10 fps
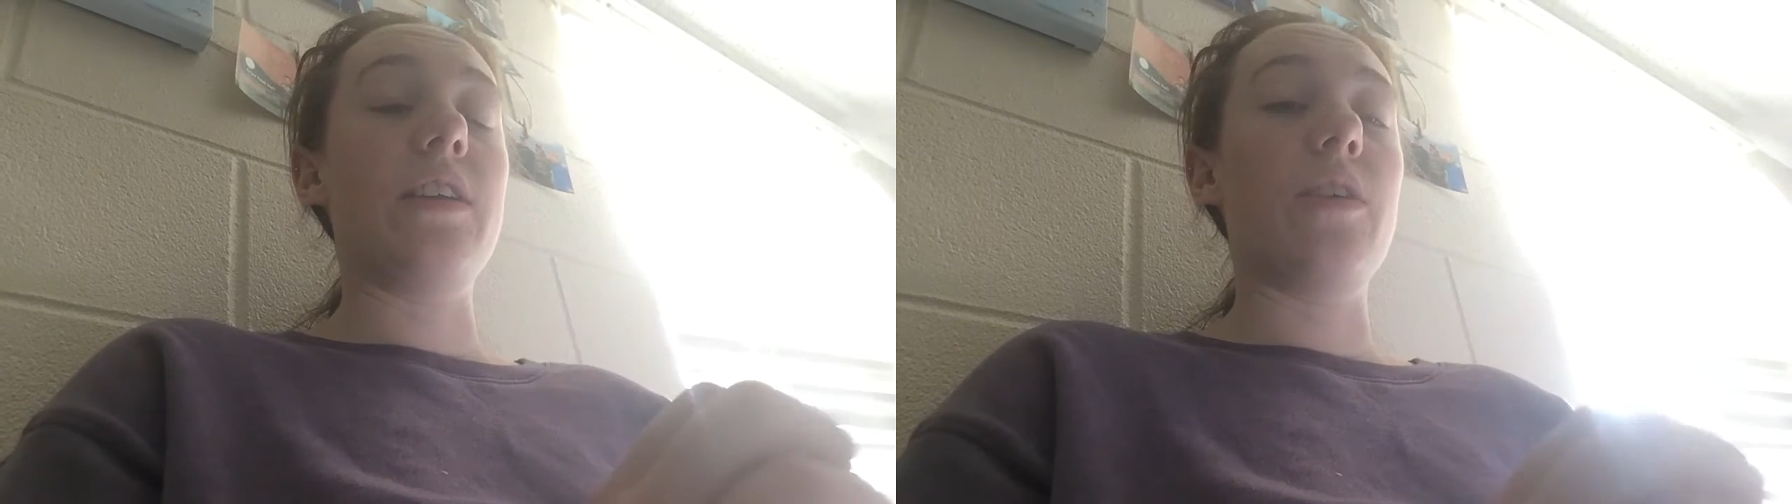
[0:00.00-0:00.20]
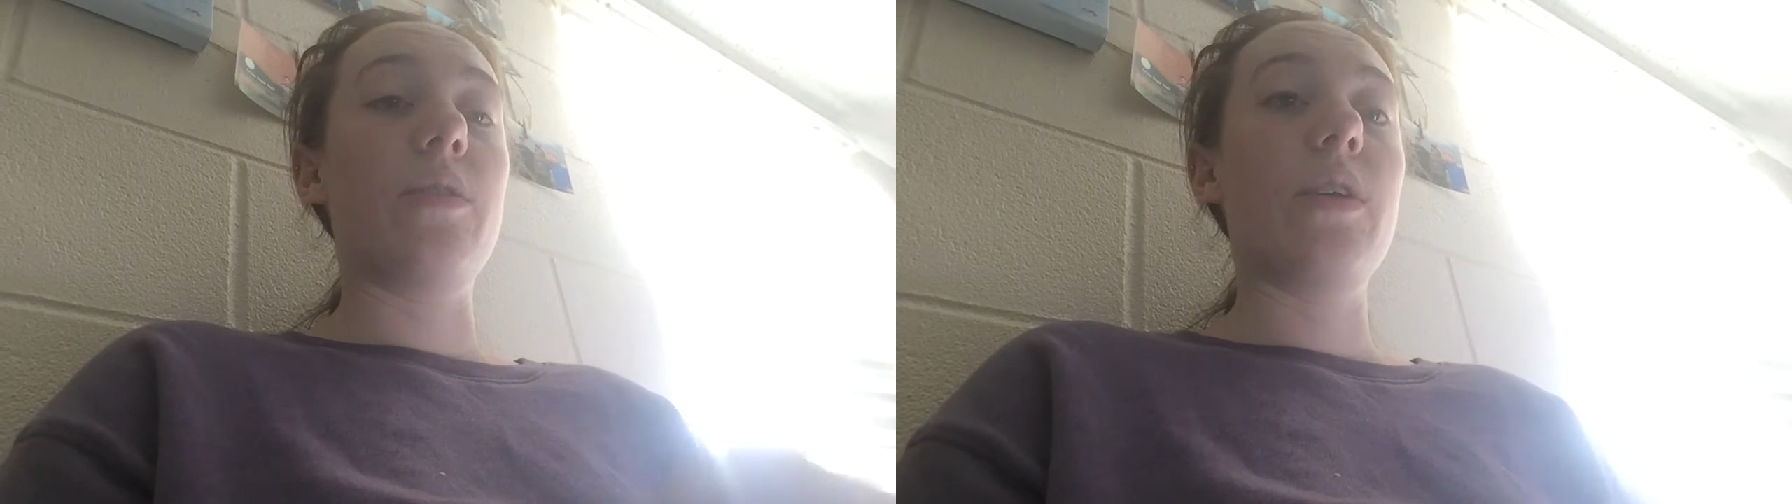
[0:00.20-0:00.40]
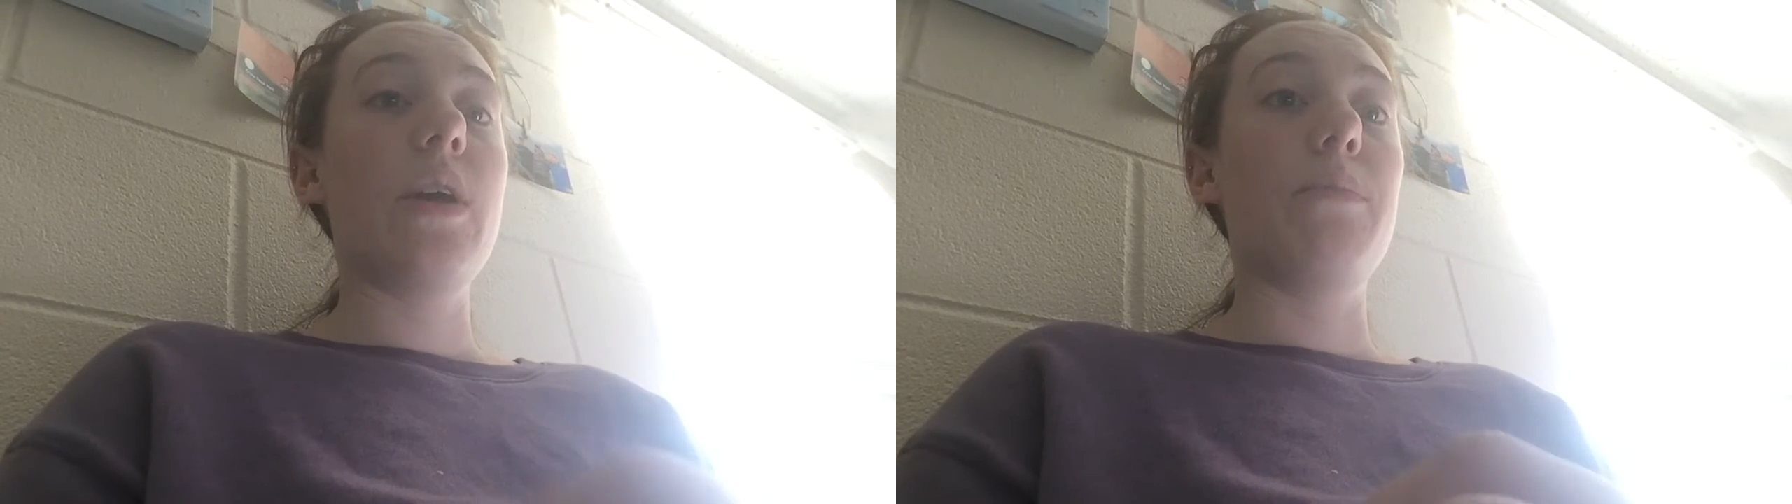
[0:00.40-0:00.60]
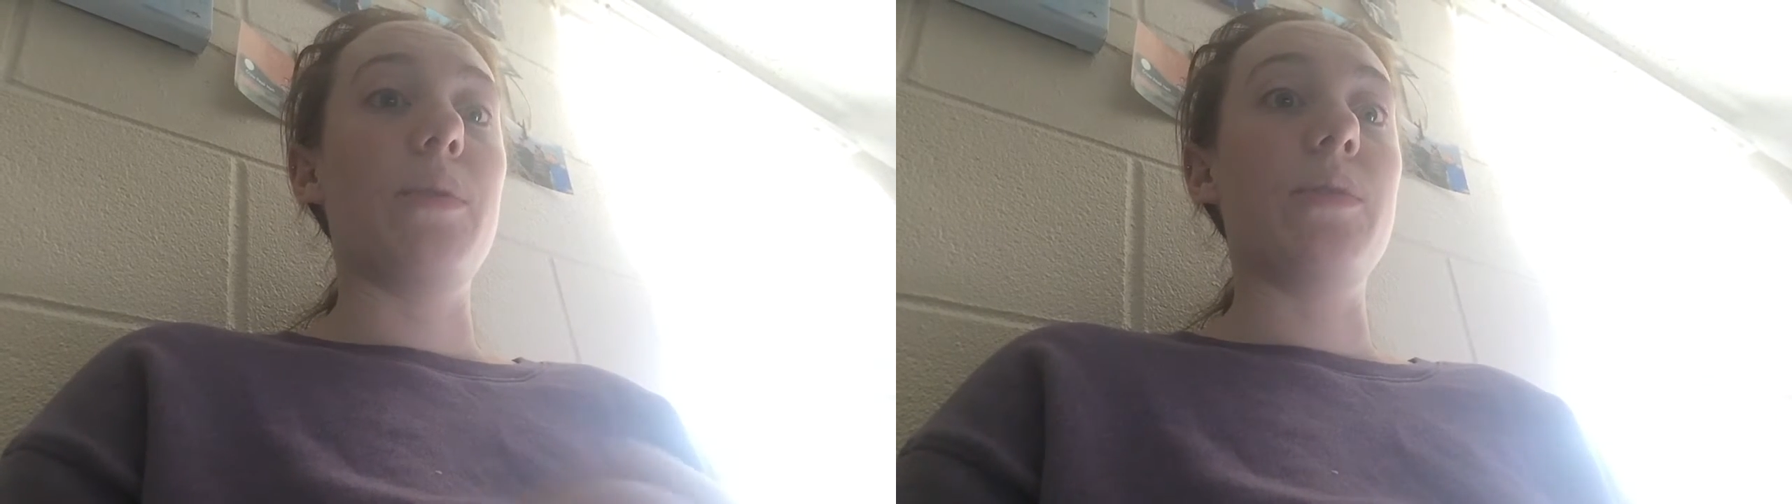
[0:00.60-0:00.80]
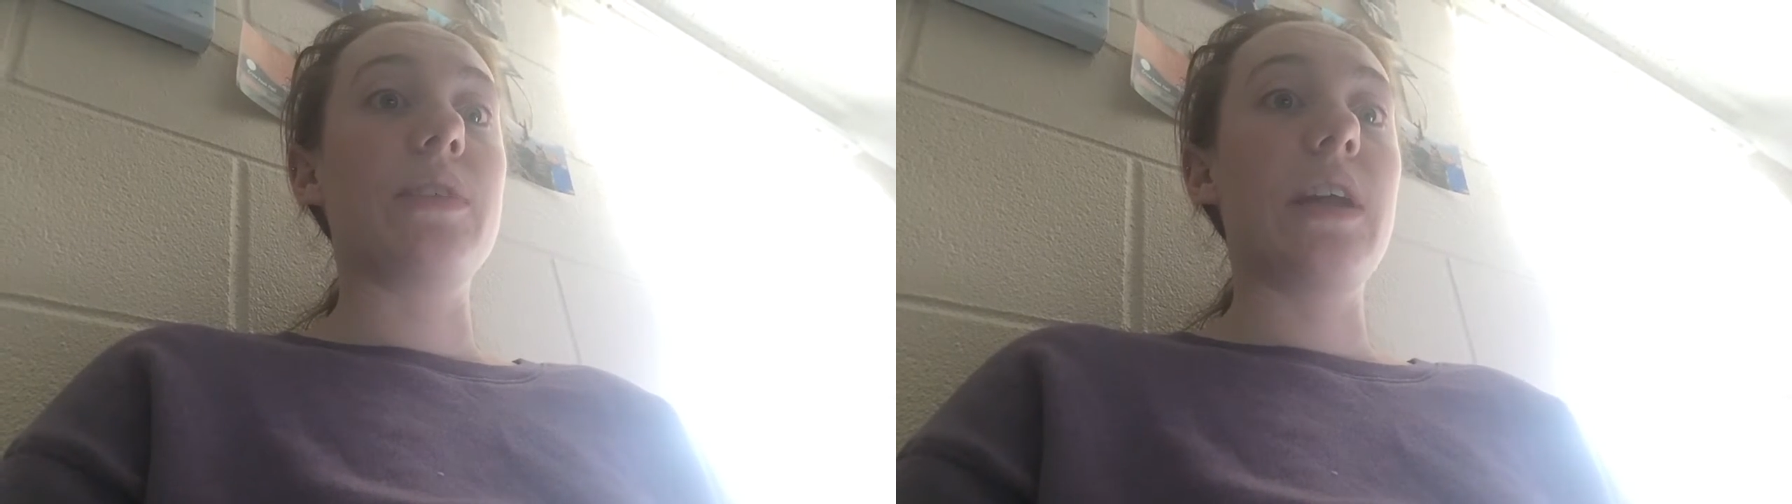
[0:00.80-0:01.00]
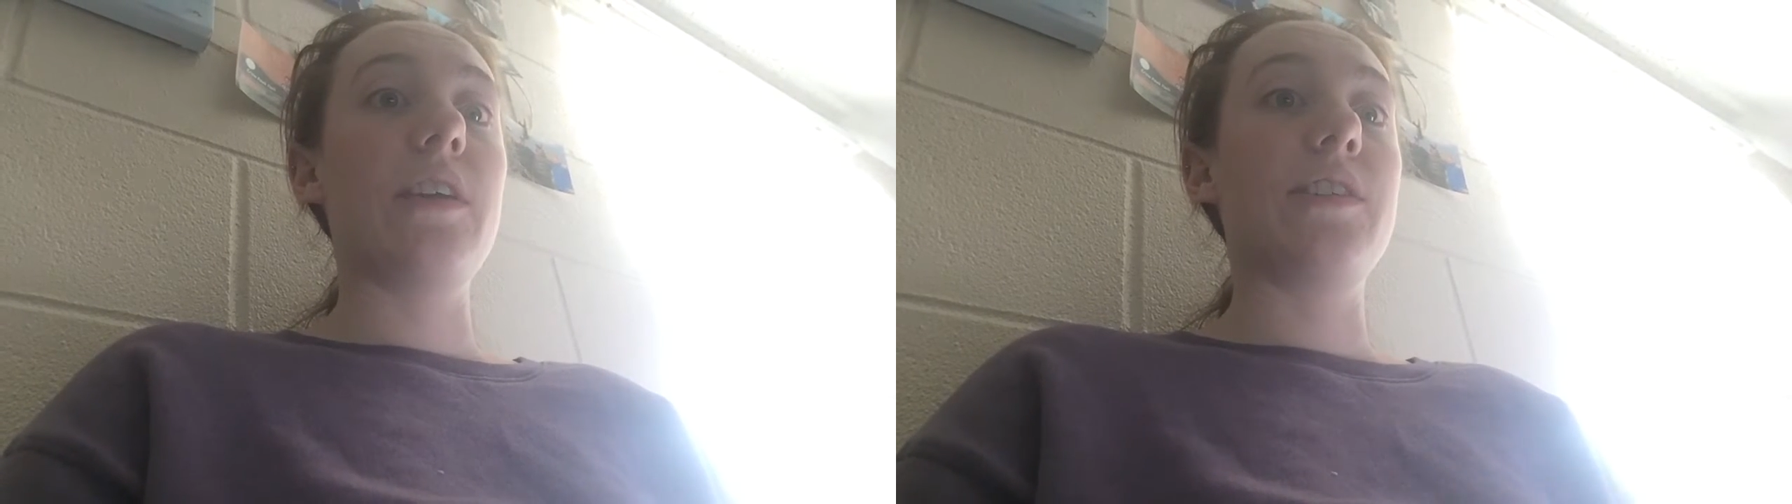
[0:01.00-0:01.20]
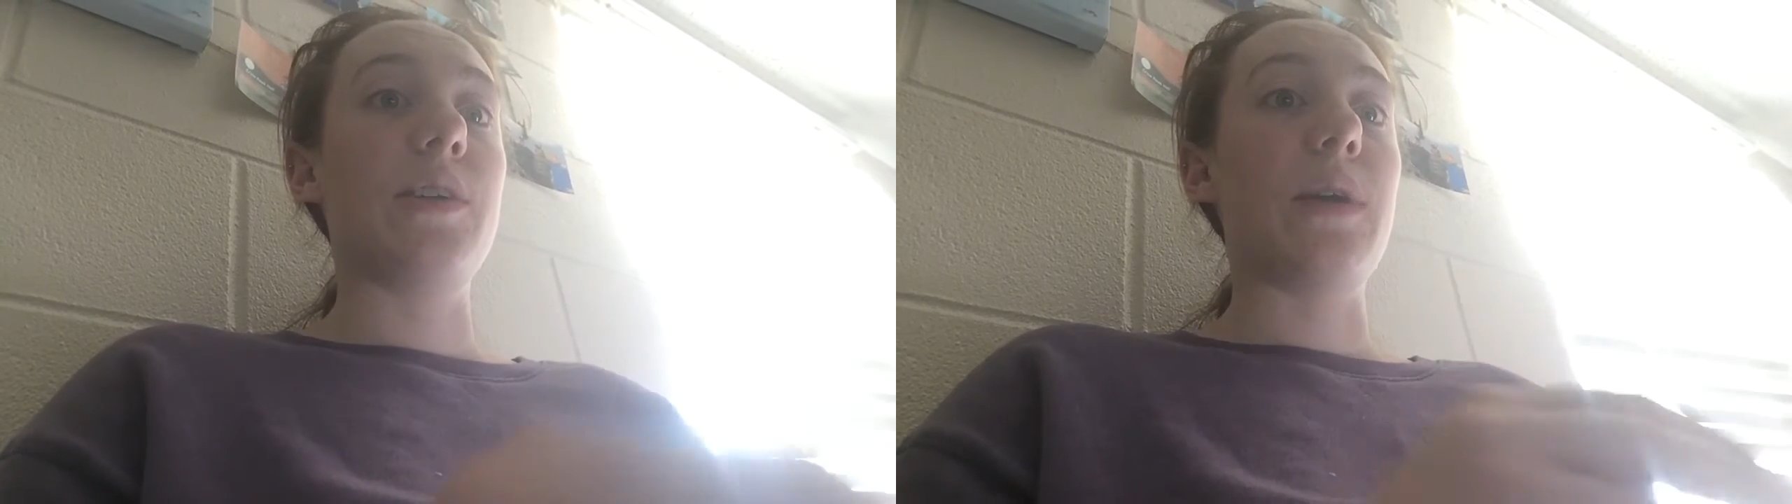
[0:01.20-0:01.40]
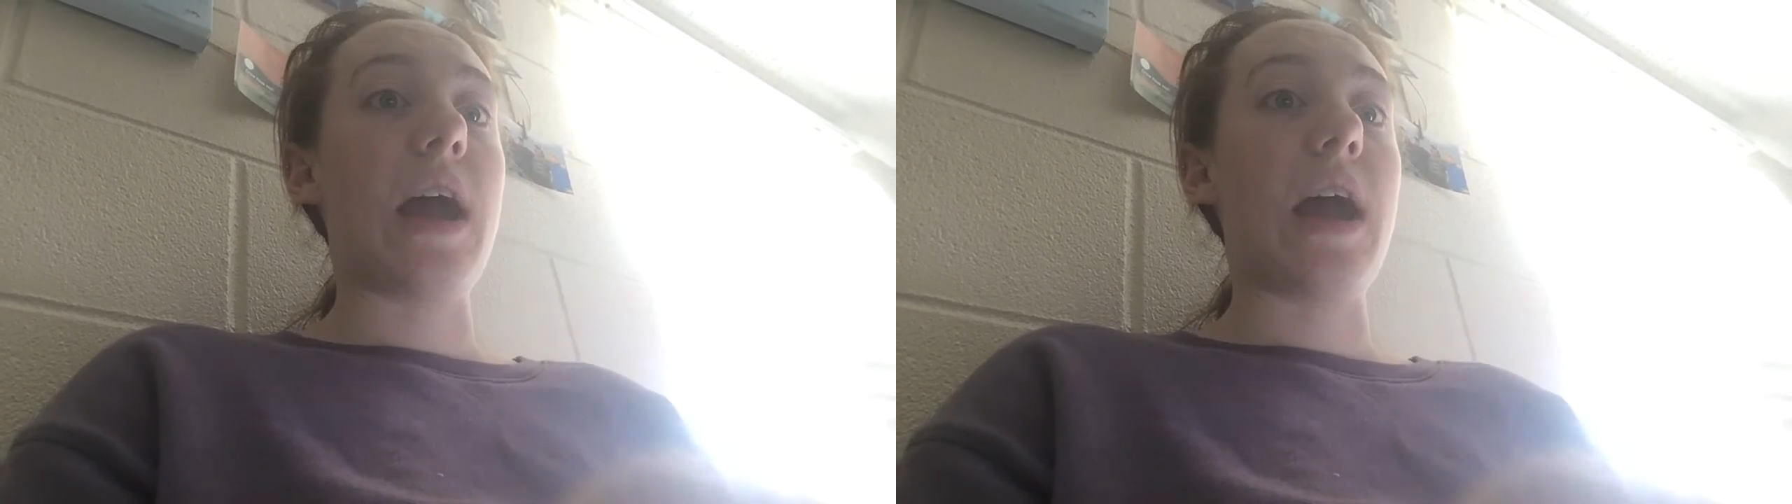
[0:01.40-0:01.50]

know Bruno's character